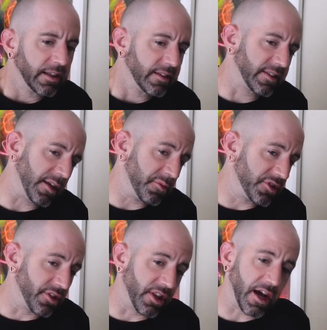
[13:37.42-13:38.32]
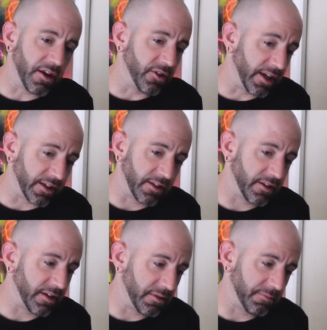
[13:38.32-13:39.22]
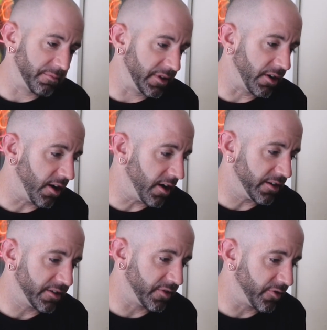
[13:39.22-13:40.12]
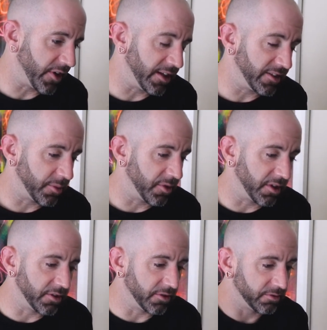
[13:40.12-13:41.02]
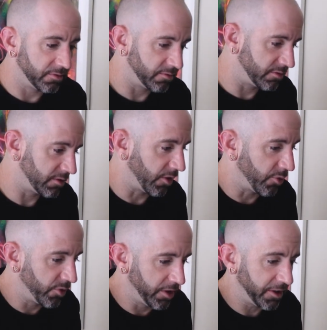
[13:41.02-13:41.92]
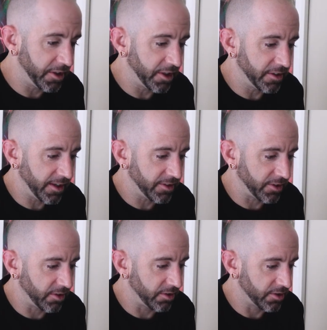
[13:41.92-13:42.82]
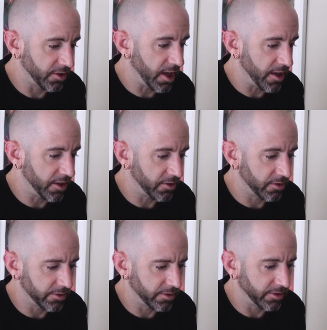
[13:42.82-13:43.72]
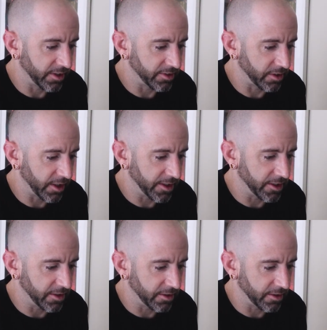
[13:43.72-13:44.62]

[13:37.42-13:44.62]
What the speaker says: Same with gelato. Like, you're going to be hard to find someone who a really good tasting gelato doesn't like it.